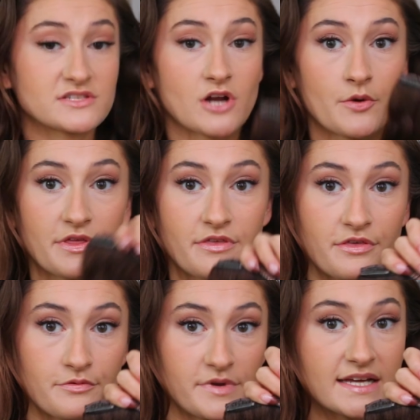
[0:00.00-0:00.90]
to start
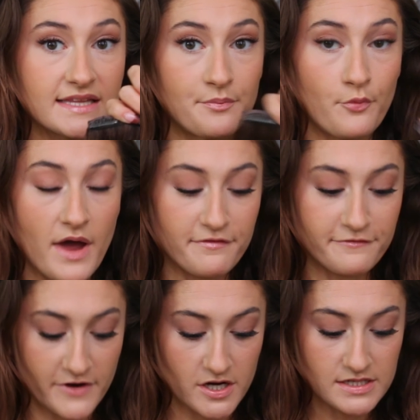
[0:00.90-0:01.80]
with the 3-clip weft
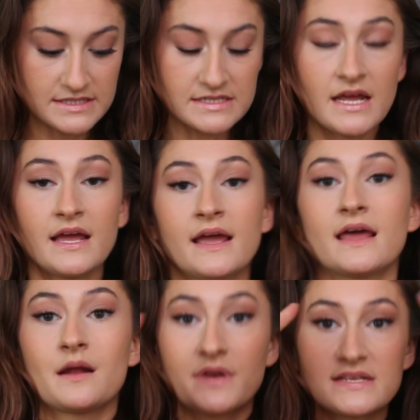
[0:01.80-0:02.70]
first,
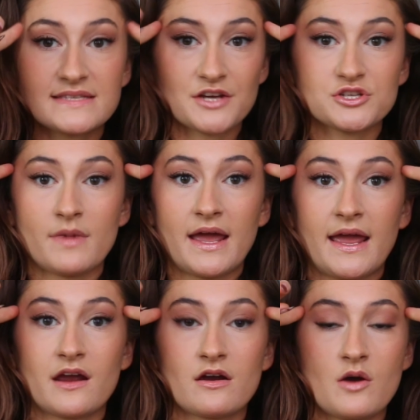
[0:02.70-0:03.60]
and I'm going to section my
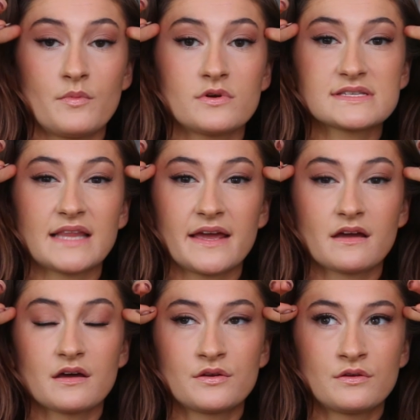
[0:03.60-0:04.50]
hair almost like
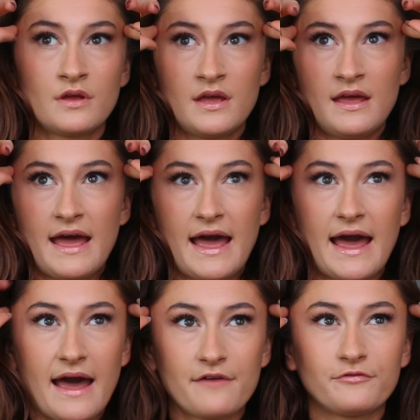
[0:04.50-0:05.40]

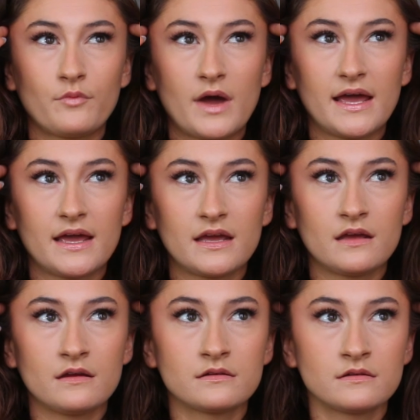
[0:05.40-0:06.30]

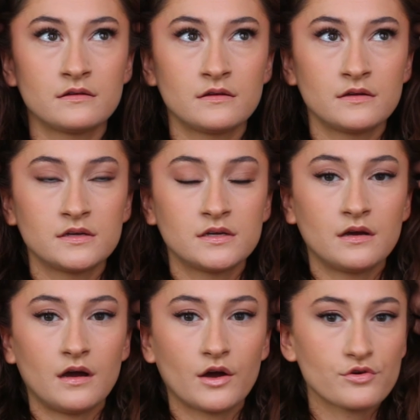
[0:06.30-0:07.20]
halfway
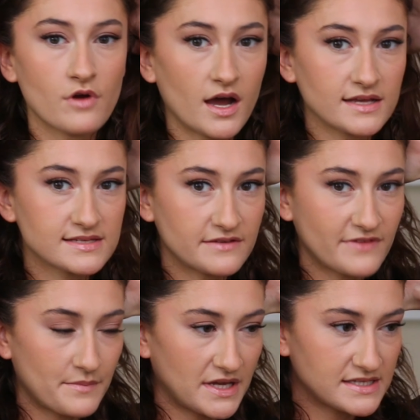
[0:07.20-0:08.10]
across, if
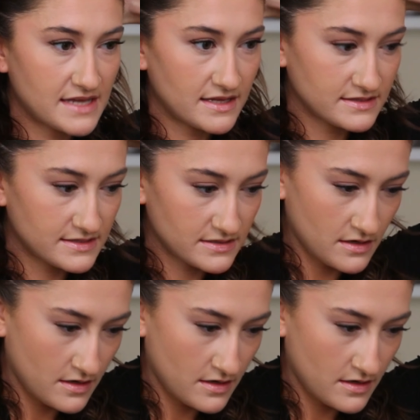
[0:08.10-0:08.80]
that makes sense.